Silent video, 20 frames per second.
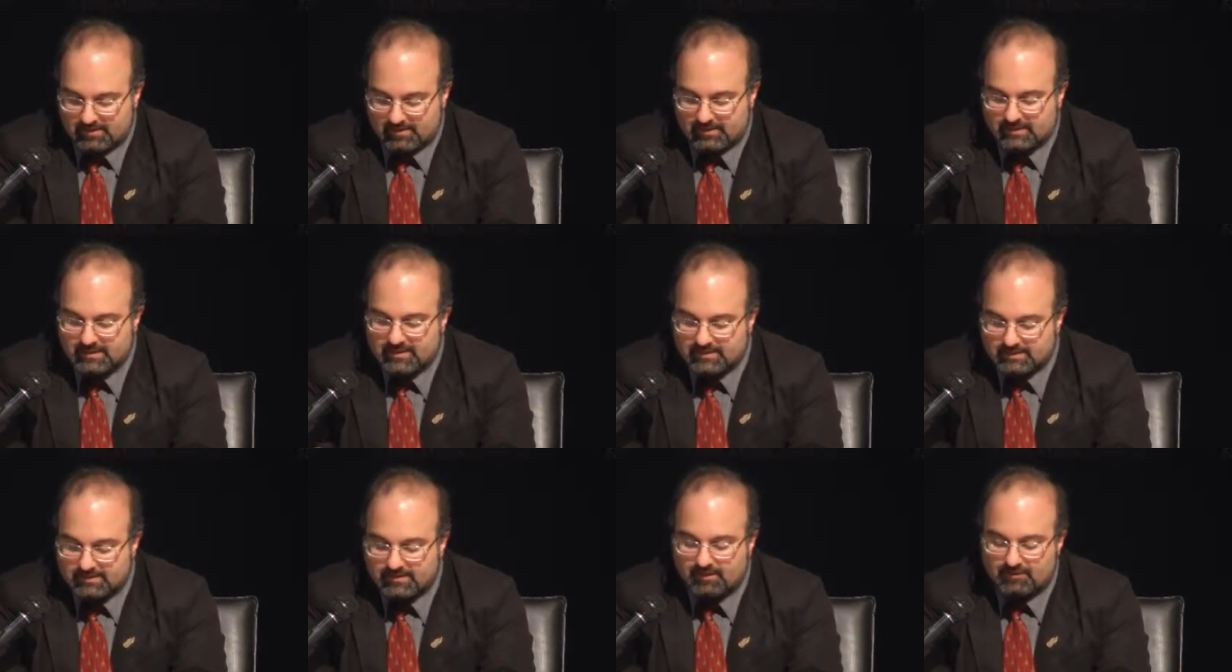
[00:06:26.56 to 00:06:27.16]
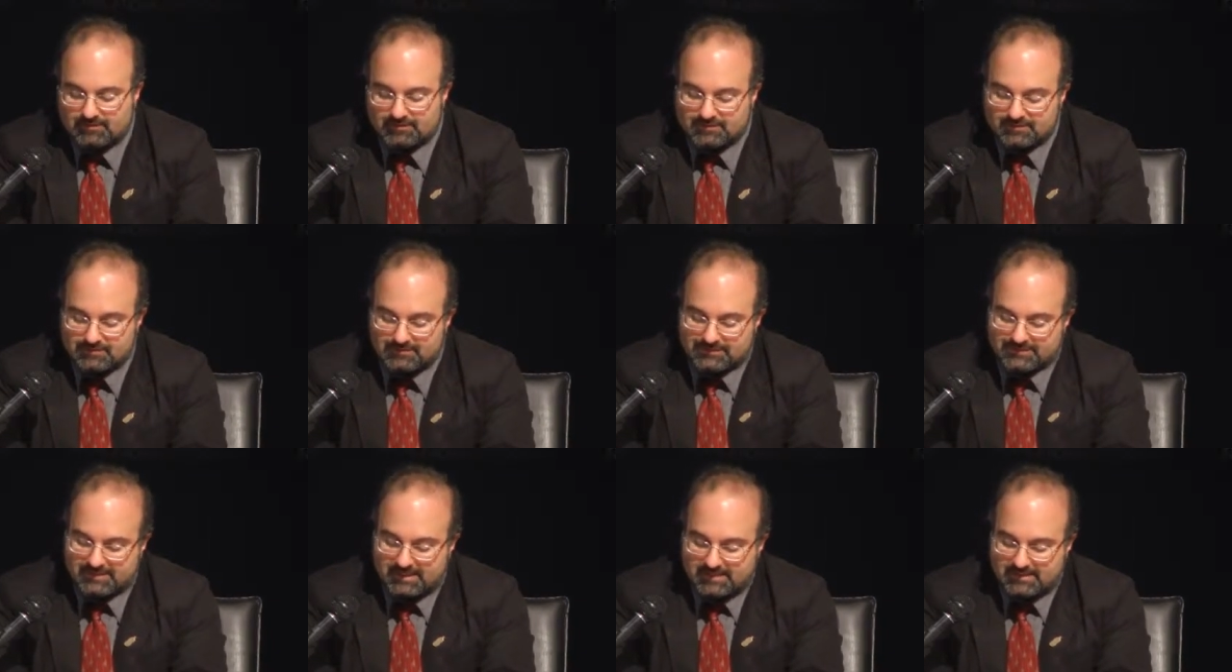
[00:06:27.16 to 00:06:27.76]
He also
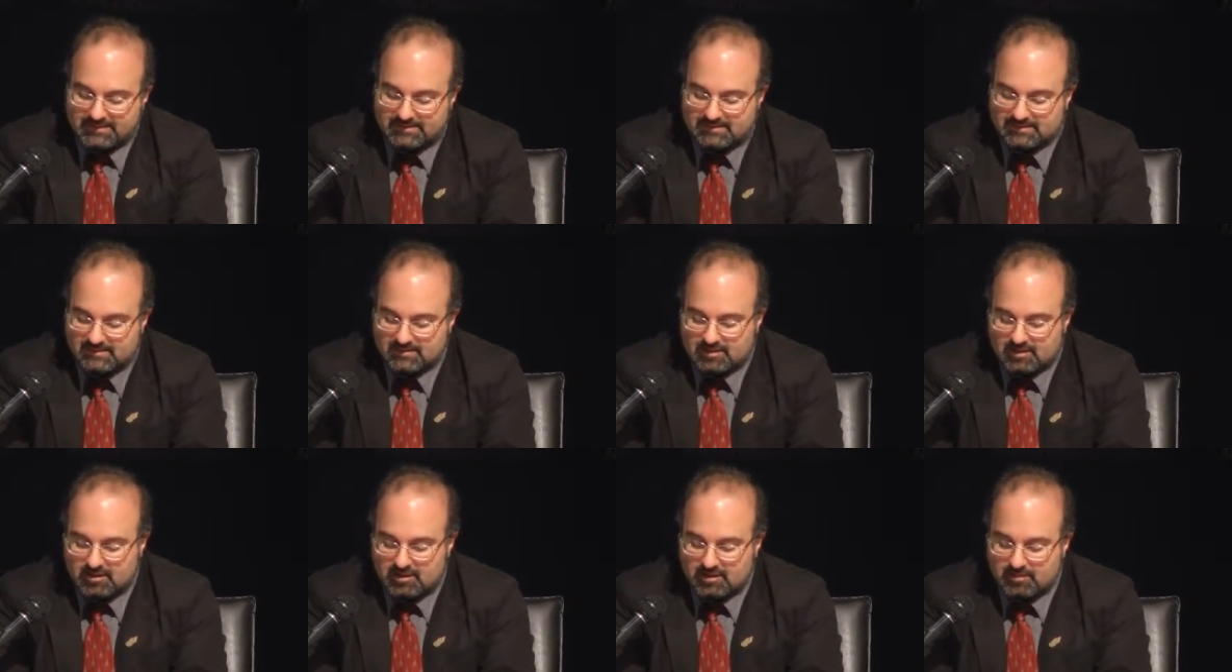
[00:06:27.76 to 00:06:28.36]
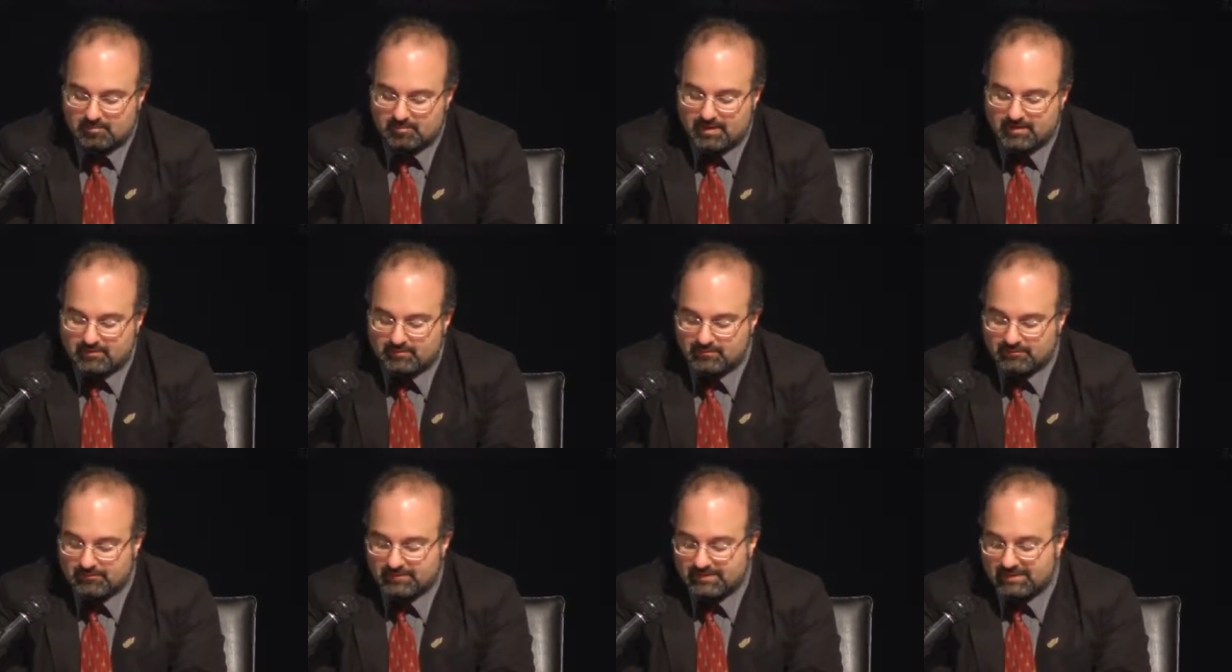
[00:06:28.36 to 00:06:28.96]
cites
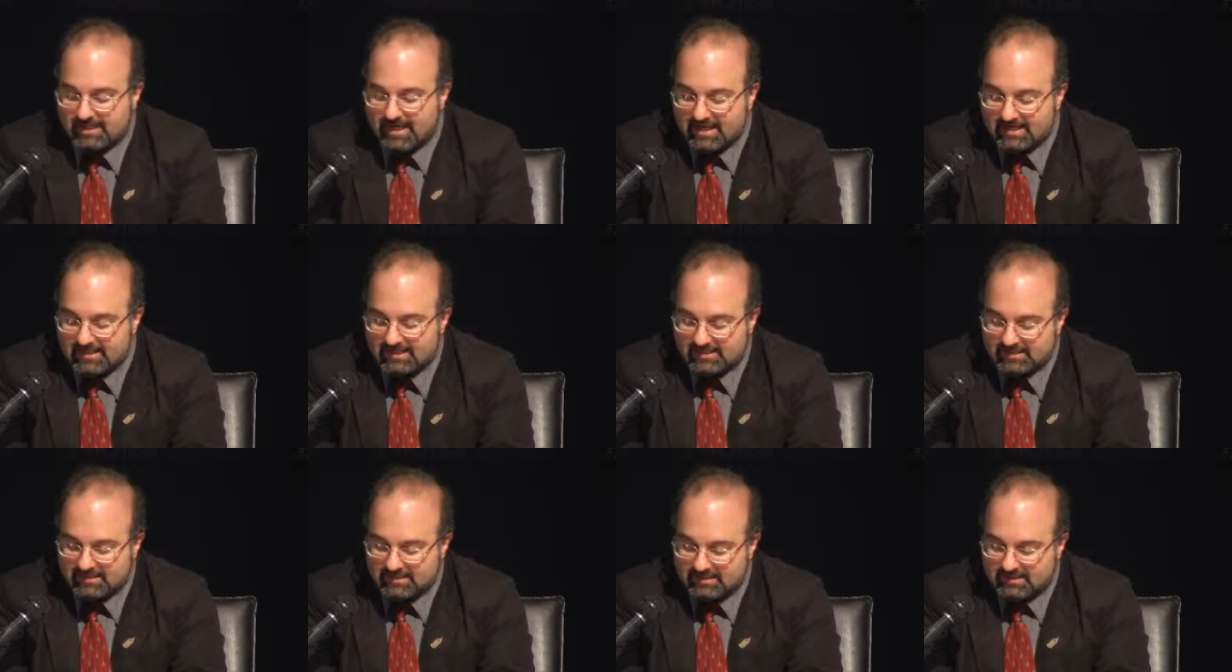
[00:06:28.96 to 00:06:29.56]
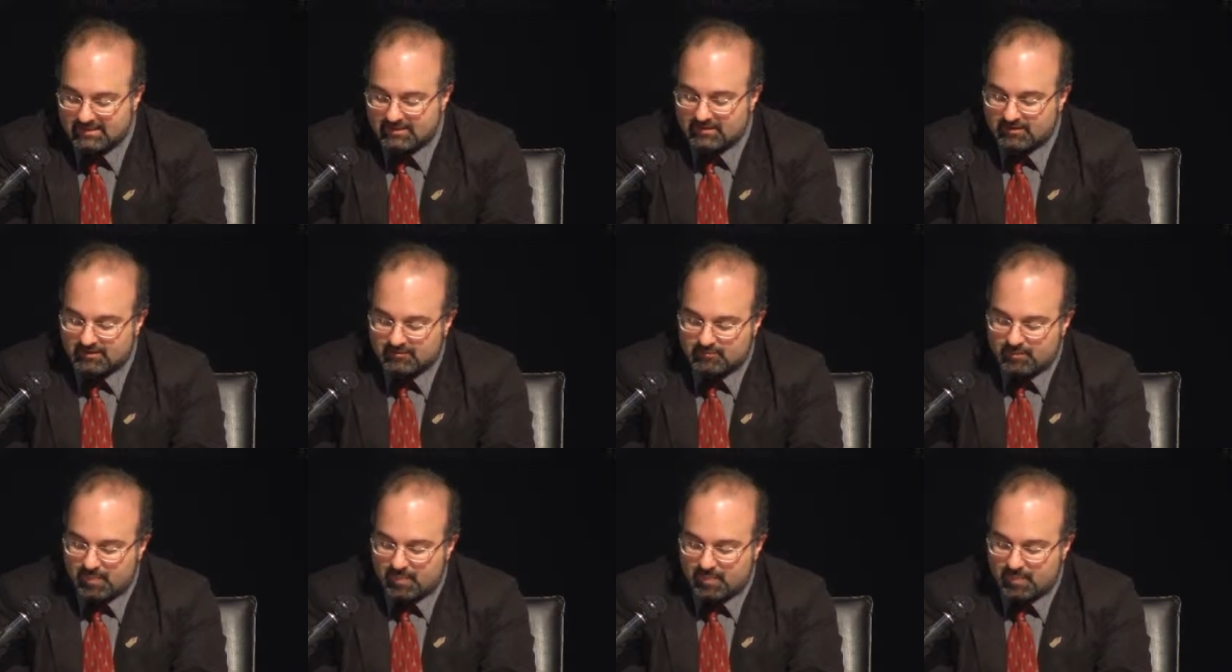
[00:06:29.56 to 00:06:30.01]
Ma'ruf Karhi